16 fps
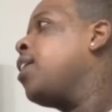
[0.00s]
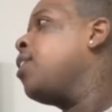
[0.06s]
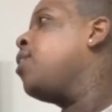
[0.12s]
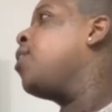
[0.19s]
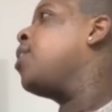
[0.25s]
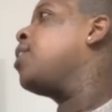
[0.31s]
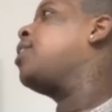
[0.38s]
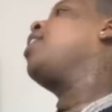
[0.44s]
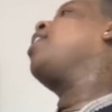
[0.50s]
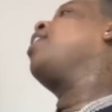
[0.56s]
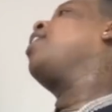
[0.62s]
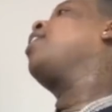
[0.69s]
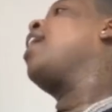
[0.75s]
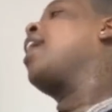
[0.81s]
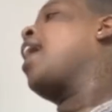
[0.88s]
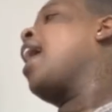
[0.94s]
You know what I'm
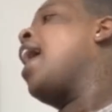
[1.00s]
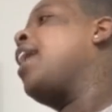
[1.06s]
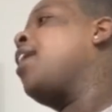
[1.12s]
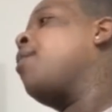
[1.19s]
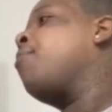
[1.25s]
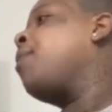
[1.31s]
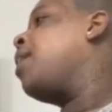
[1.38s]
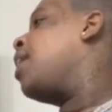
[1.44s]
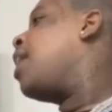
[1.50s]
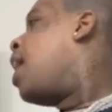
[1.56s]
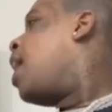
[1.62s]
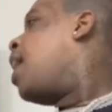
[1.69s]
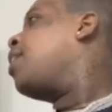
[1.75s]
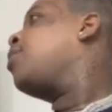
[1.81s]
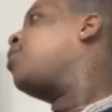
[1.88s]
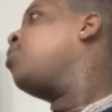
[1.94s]
saying? Like, I done been
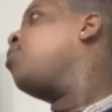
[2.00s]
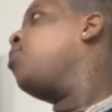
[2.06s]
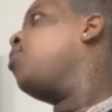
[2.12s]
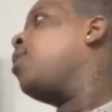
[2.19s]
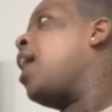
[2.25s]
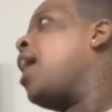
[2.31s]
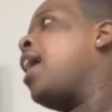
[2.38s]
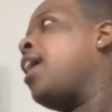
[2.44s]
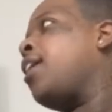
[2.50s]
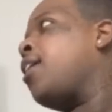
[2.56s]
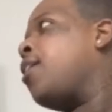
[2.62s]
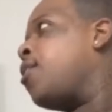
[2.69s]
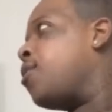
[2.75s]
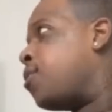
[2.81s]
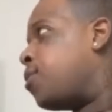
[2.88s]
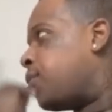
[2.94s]
lied to, lied
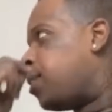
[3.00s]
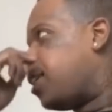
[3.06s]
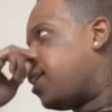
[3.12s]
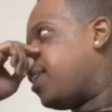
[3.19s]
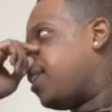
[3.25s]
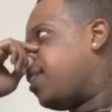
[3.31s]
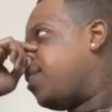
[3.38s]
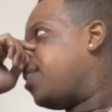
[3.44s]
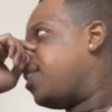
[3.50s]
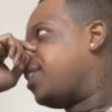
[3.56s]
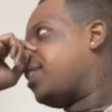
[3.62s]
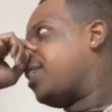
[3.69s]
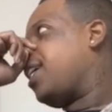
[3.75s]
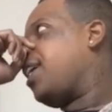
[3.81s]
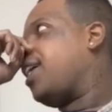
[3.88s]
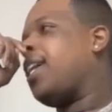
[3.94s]
on. You know what
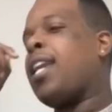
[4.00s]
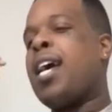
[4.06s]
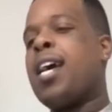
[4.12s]
I'm saying?